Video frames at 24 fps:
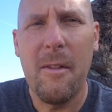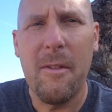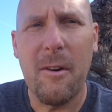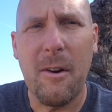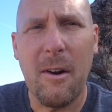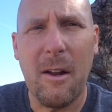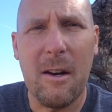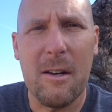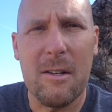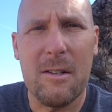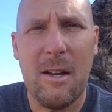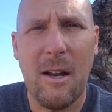
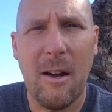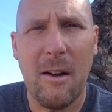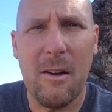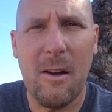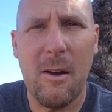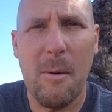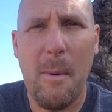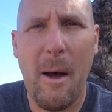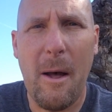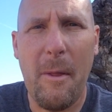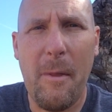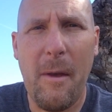they're going to tell
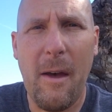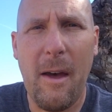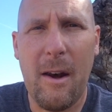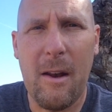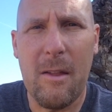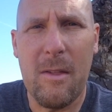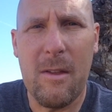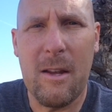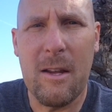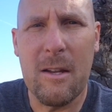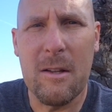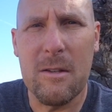you about that
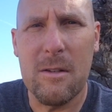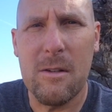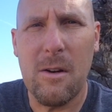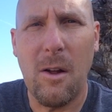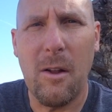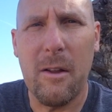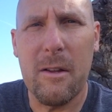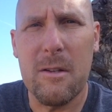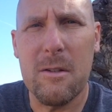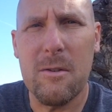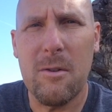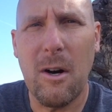in the
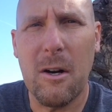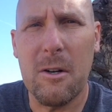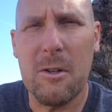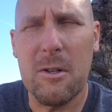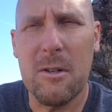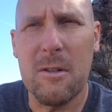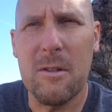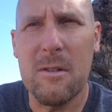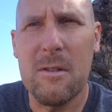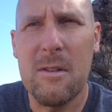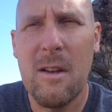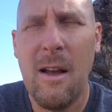install
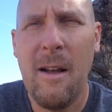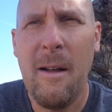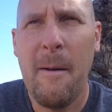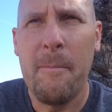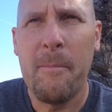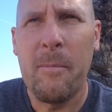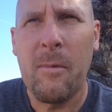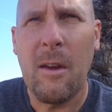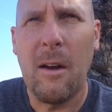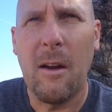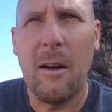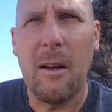instructions.
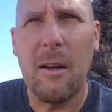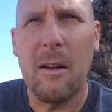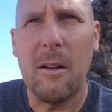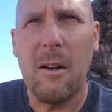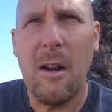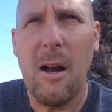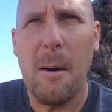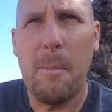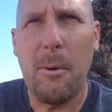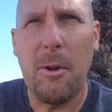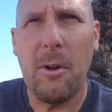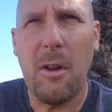A
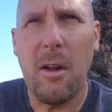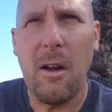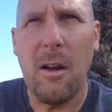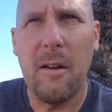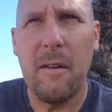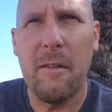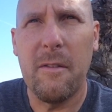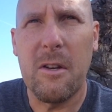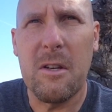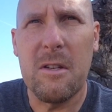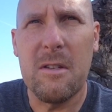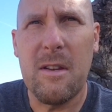couple
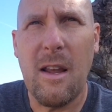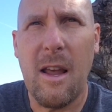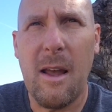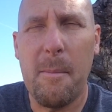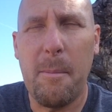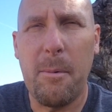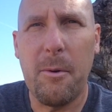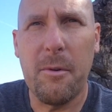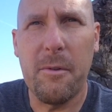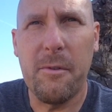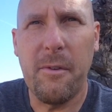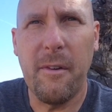of
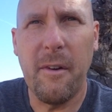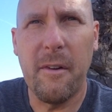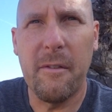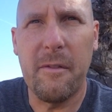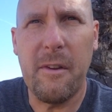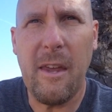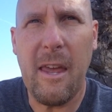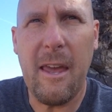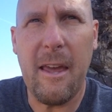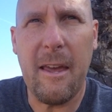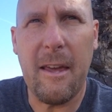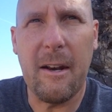examples
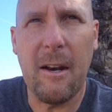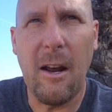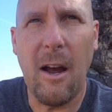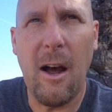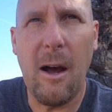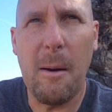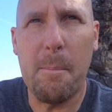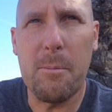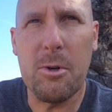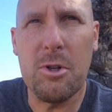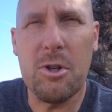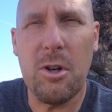of can
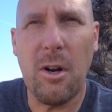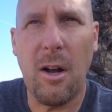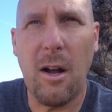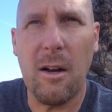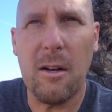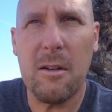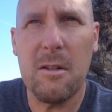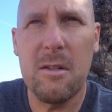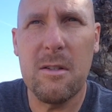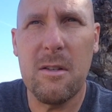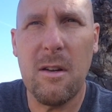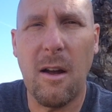up
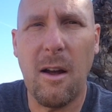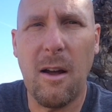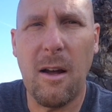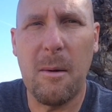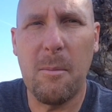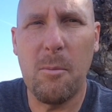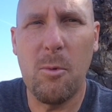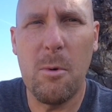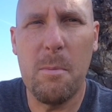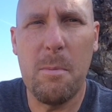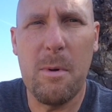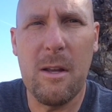shocks
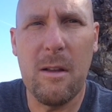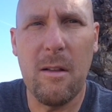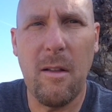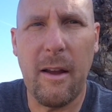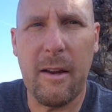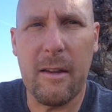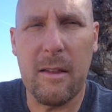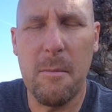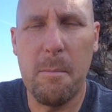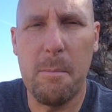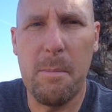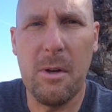would be
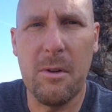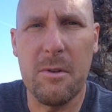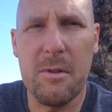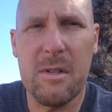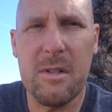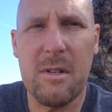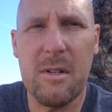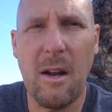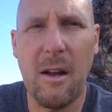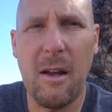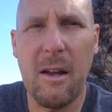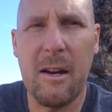like the
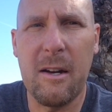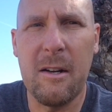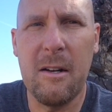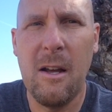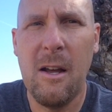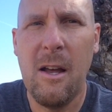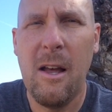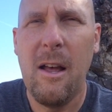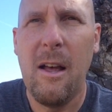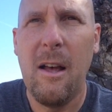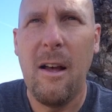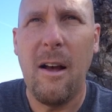Bilstein,
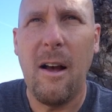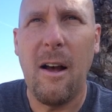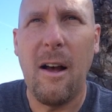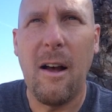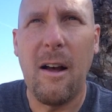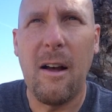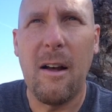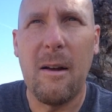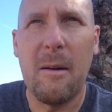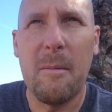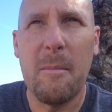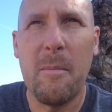
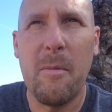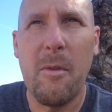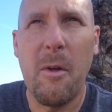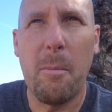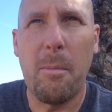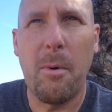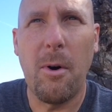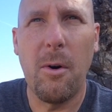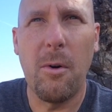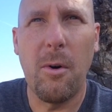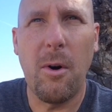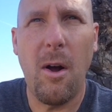
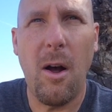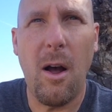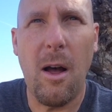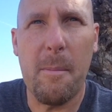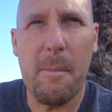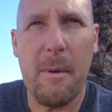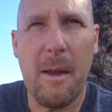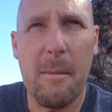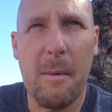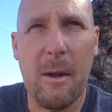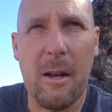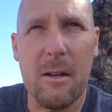the Pro
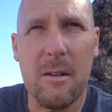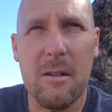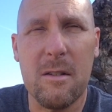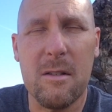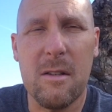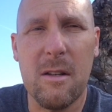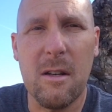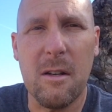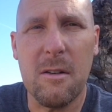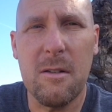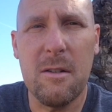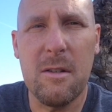Comp
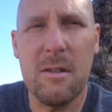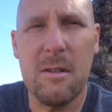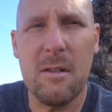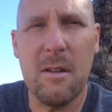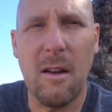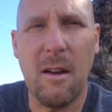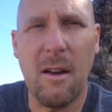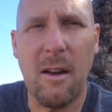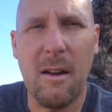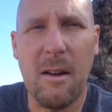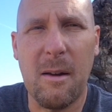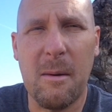
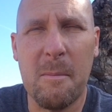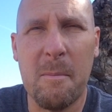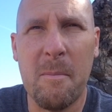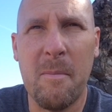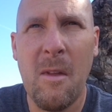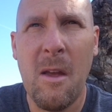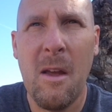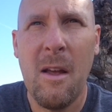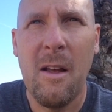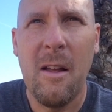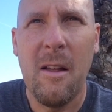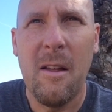
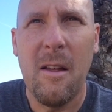MX6,